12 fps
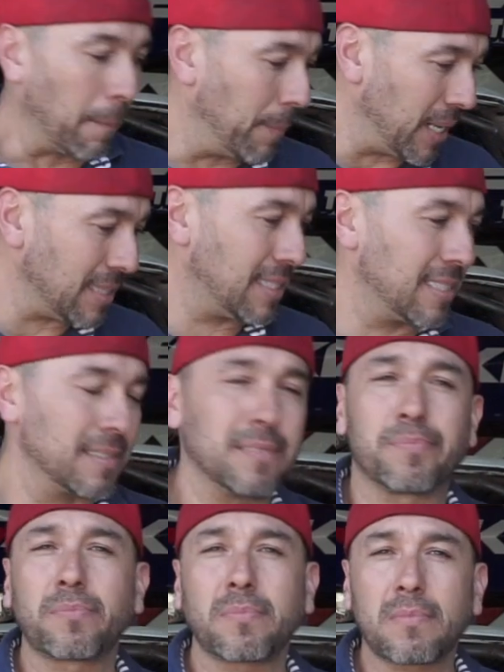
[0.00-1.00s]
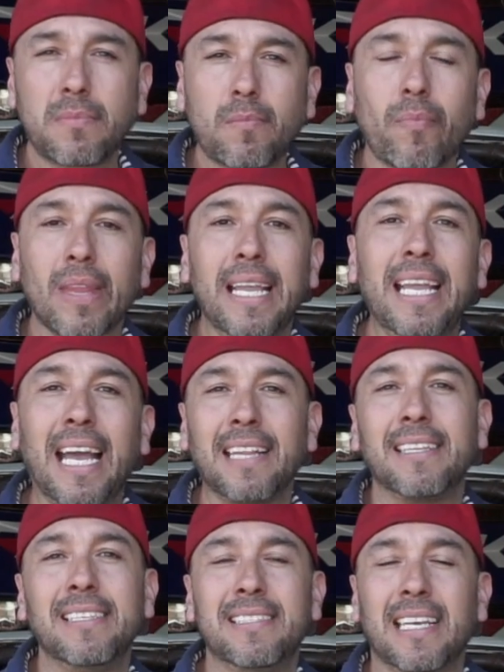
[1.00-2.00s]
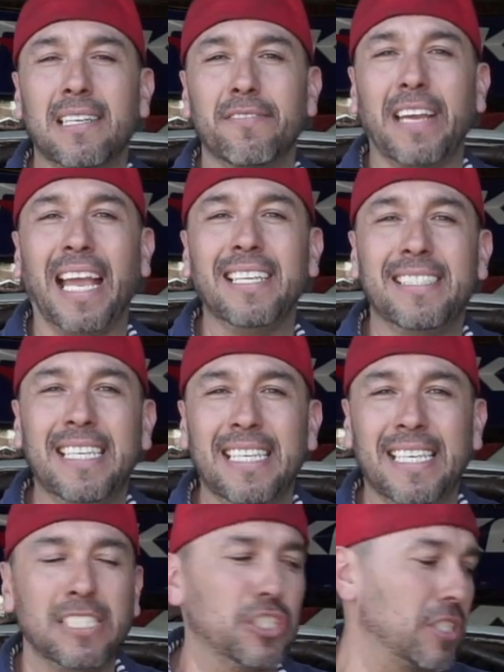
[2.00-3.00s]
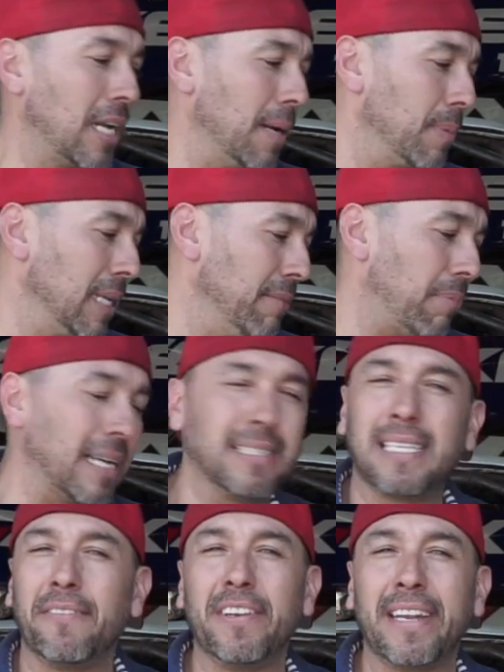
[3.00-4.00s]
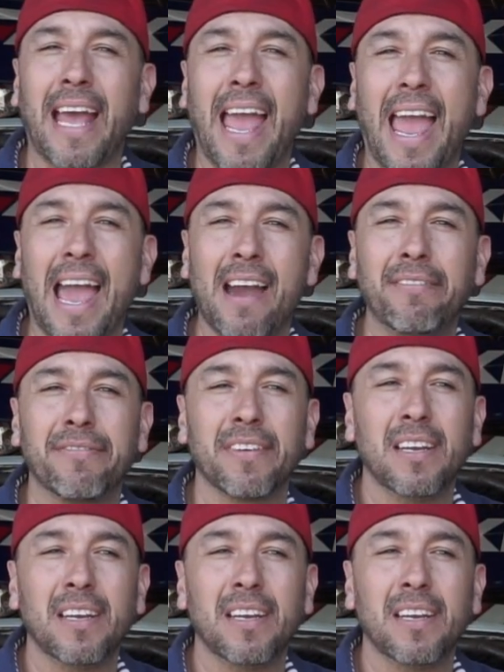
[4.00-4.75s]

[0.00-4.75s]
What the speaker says: but he had this set of 18-inch, I believe, by 7.5